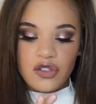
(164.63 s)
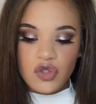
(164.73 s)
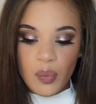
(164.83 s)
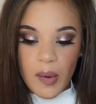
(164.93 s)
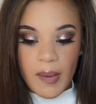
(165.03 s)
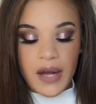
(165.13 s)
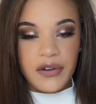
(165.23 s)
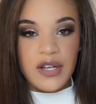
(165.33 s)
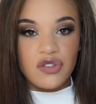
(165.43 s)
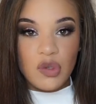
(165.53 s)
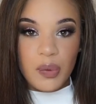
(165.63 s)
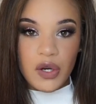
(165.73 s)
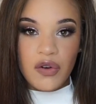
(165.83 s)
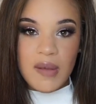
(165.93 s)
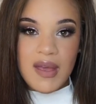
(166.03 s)
They're super buttery,
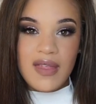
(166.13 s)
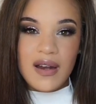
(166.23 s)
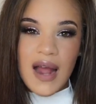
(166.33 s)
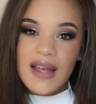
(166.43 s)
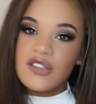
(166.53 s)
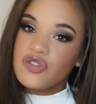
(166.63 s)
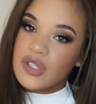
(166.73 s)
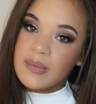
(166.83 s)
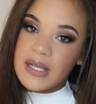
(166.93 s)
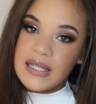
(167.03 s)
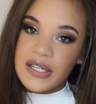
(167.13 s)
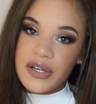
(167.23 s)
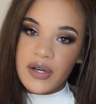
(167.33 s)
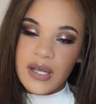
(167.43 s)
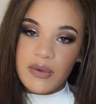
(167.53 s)
super creamy. They're not extremely
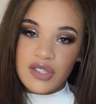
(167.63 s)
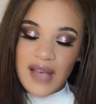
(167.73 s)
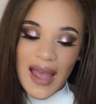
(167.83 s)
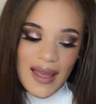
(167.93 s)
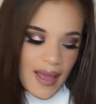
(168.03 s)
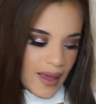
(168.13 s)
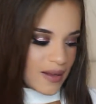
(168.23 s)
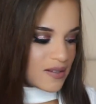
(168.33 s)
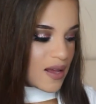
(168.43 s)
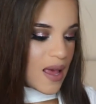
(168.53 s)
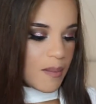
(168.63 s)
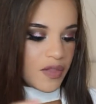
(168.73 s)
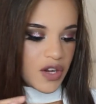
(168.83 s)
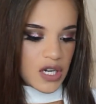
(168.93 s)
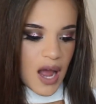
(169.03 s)
glittery, which I hate,
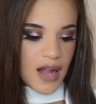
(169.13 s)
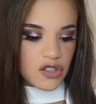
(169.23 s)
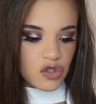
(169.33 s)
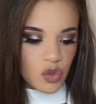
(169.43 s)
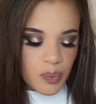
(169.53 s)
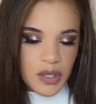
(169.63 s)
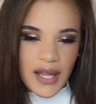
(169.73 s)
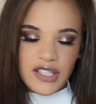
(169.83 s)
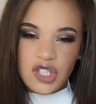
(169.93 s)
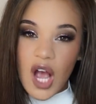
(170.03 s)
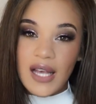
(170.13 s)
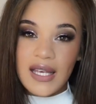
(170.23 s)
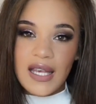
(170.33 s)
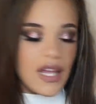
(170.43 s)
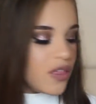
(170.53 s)
but they're not super like
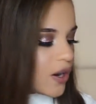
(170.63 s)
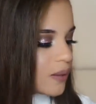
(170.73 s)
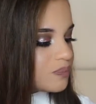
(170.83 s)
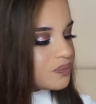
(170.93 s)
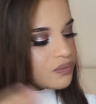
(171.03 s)
chalky either.